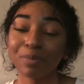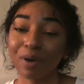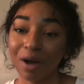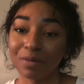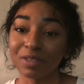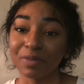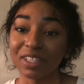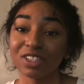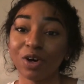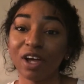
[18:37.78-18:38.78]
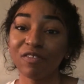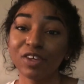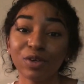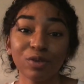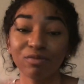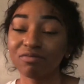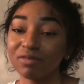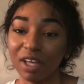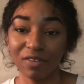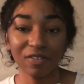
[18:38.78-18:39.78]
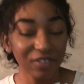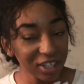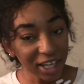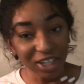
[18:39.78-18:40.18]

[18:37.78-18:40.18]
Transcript: Promise me. So if you feel